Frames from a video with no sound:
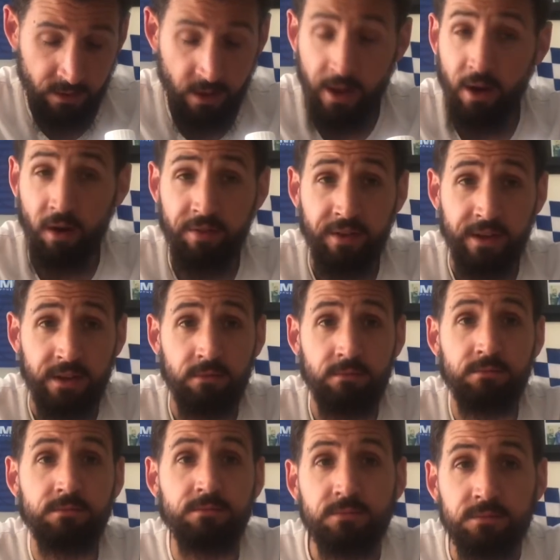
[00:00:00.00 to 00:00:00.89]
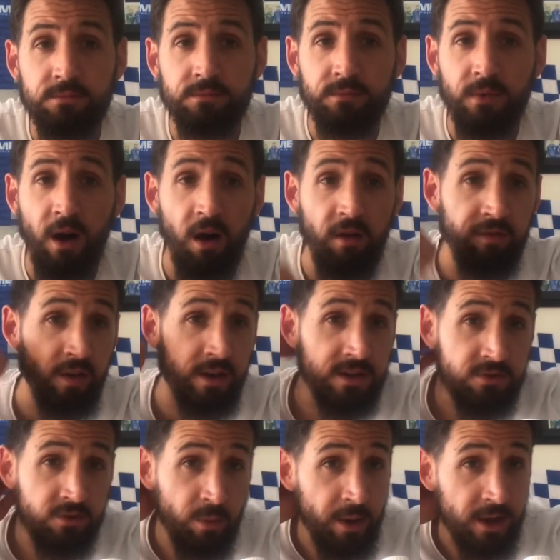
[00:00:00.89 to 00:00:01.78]
I think our
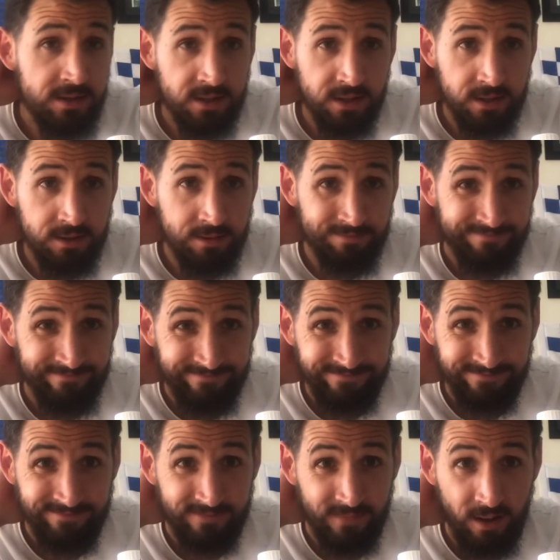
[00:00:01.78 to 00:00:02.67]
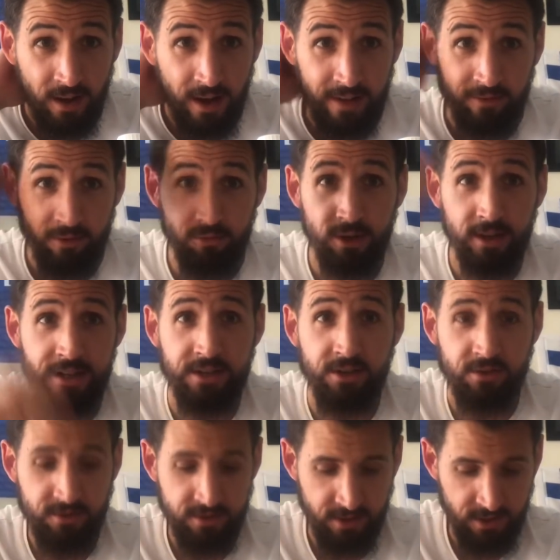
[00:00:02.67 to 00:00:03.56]
friends from Essex will have a really
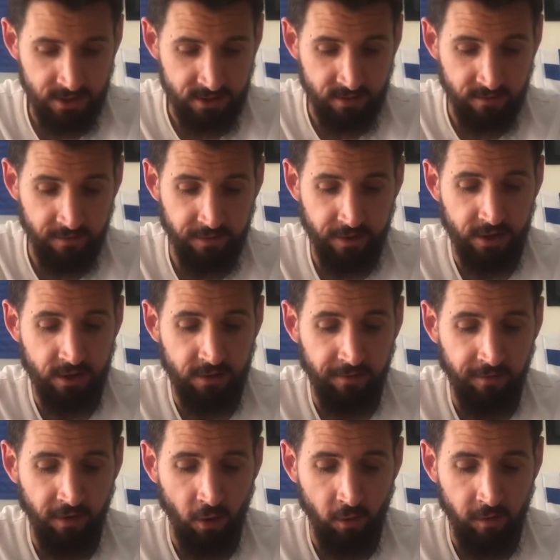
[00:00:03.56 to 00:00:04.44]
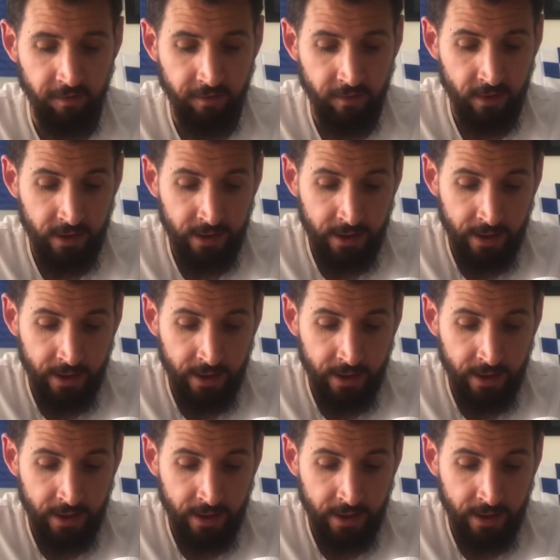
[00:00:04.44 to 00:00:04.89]
good season and finish fourth.